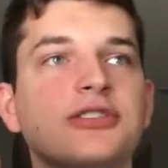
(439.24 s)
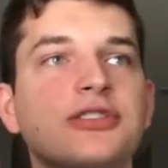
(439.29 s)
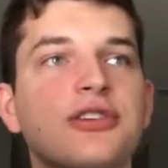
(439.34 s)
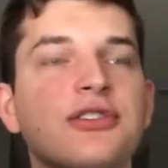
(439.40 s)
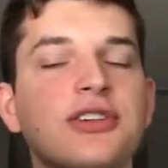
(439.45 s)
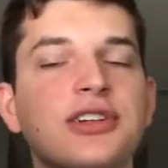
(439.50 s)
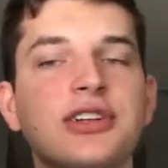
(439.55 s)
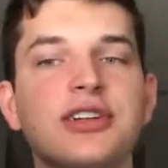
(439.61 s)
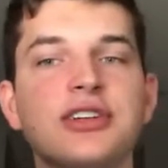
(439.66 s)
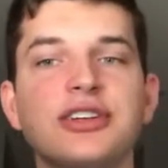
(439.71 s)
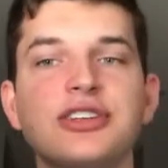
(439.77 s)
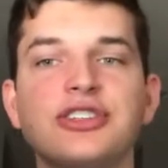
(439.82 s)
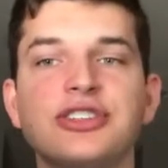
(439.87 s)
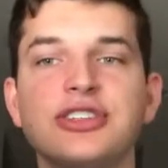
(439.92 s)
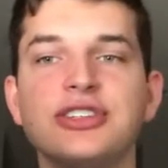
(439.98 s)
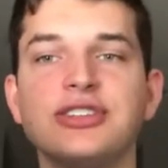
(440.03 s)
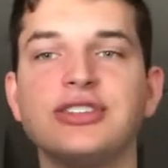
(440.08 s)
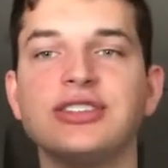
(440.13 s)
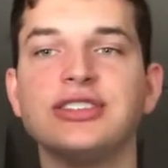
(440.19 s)
so it clearly
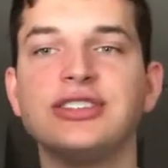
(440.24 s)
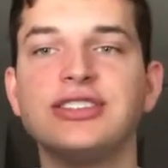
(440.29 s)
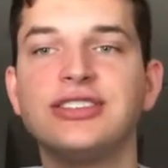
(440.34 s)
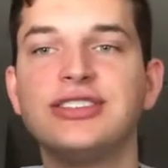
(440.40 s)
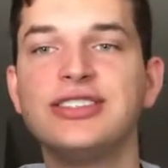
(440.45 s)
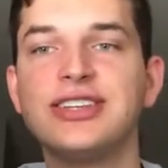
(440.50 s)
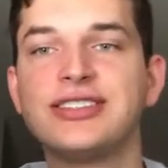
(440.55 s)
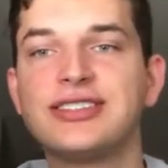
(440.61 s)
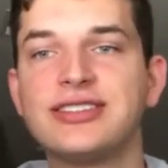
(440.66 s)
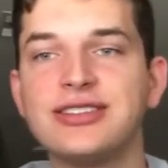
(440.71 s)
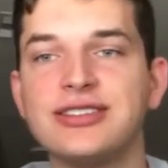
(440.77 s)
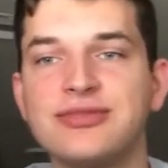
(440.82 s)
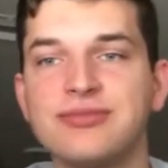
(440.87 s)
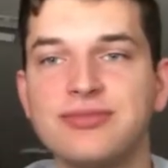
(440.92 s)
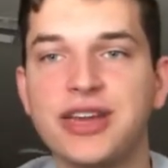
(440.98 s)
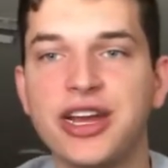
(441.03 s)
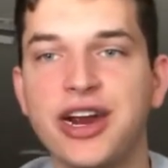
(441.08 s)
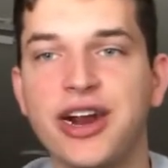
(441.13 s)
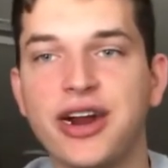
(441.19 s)
shows this is just a
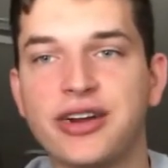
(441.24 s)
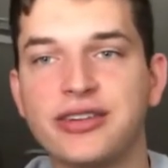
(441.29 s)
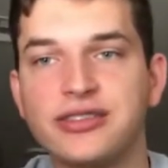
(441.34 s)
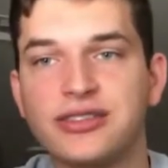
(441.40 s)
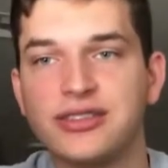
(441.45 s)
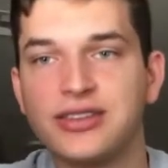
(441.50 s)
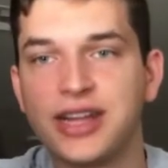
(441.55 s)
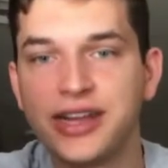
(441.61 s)
character,